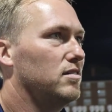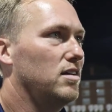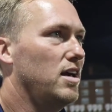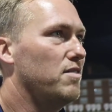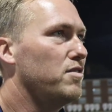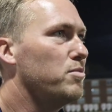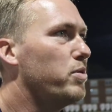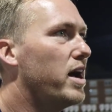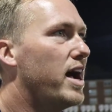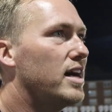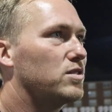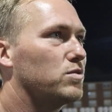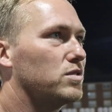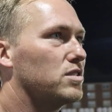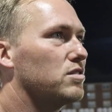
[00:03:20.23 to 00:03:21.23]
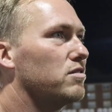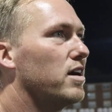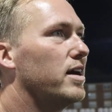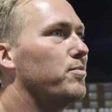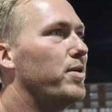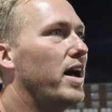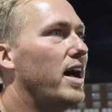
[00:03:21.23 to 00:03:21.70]
every pass was the
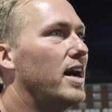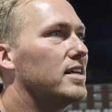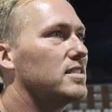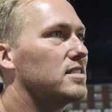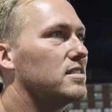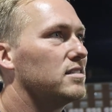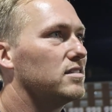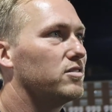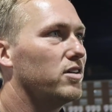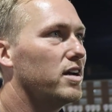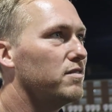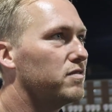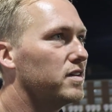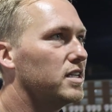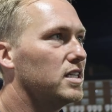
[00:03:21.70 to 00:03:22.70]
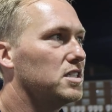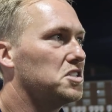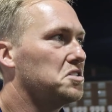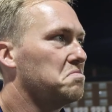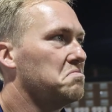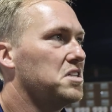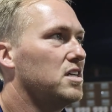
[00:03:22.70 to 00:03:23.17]
right pass, great
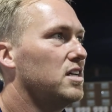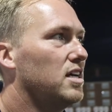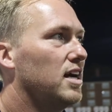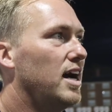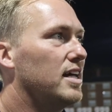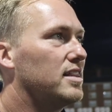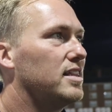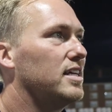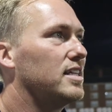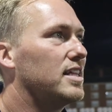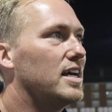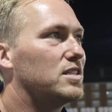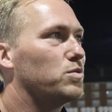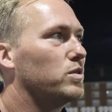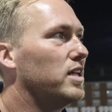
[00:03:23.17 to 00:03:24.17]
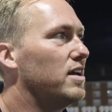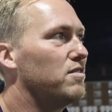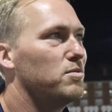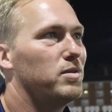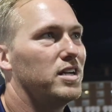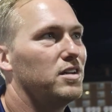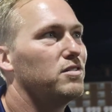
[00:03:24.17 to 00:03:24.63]
finish, I think that's when
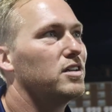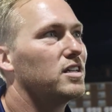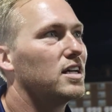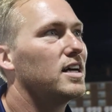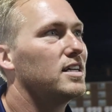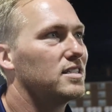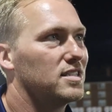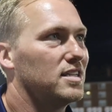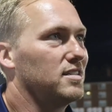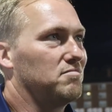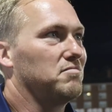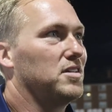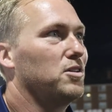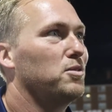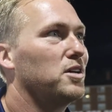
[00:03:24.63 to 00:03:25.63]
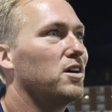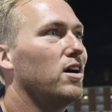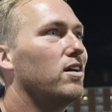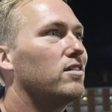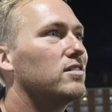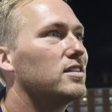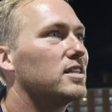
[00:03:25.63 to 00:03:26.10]
everybody realized, like, here we
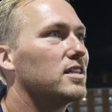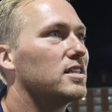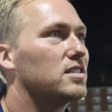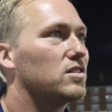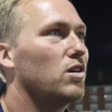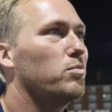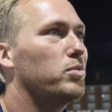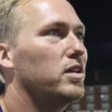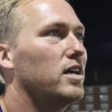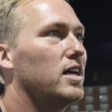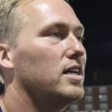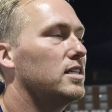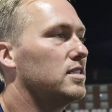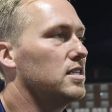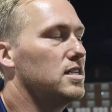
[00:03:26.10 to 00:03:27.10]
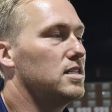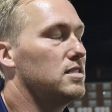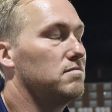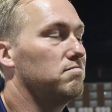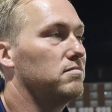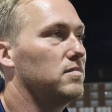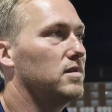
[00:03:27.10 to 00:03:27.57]
go, like, let's go play. And,
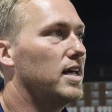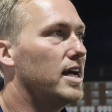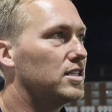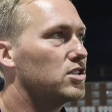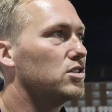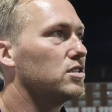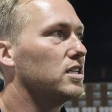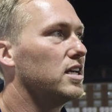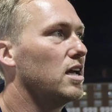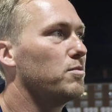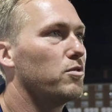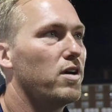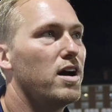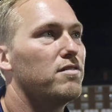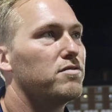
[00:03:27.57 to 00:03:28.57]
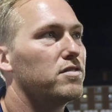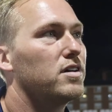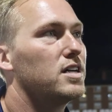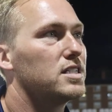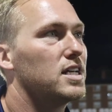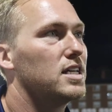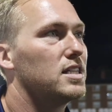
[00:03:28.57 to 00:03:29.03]
and that turned the game around for
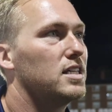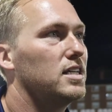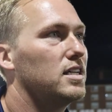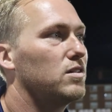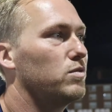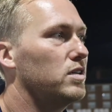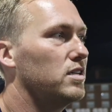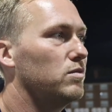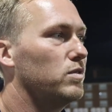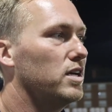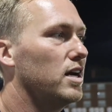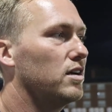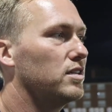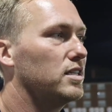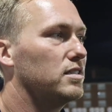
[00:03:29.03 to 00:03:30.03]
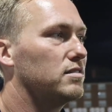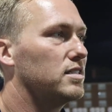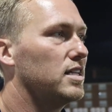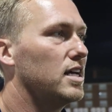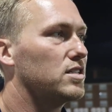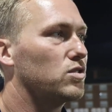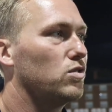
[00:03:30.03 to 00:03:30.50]
us, I think. We, we held it
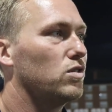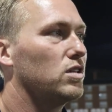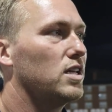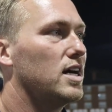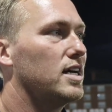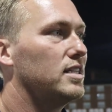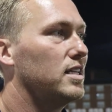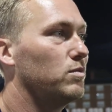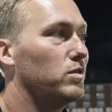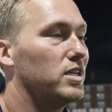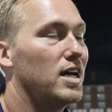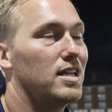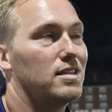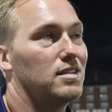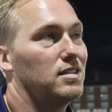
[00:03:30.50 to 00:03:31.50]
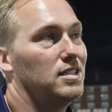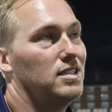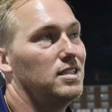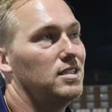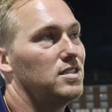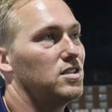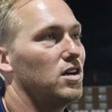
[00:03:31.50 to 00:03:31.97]
to that score line, then we got the
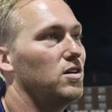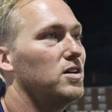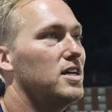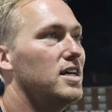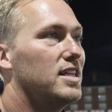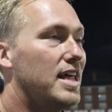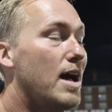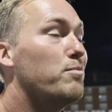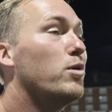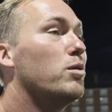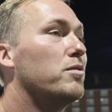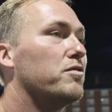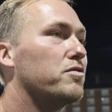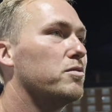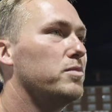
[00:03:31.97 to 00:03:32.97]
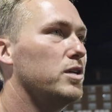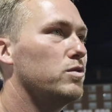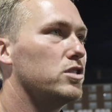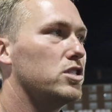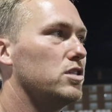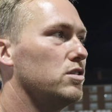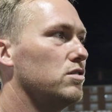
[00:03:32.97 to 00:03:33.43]
lead. So that moment for me
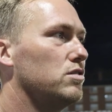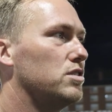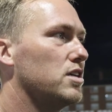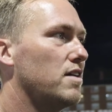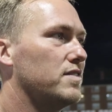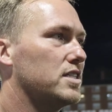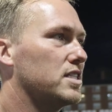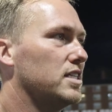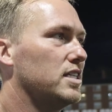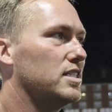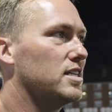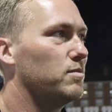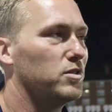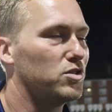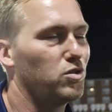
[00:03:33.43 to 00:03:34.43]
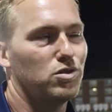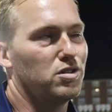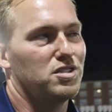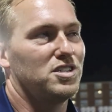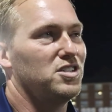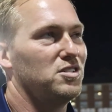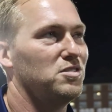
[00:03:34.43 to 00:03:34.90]
was huge. Obviously, anytime we
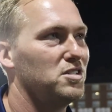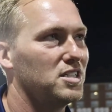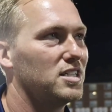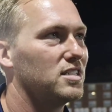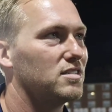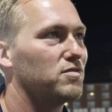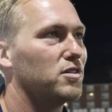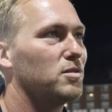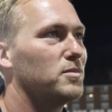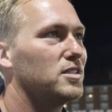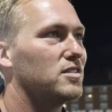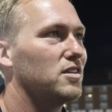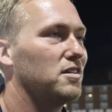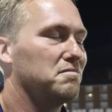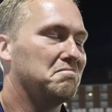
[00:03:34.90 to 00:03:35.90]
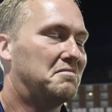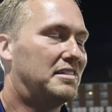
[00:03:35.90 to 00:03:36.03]
score is huge against Furman. So,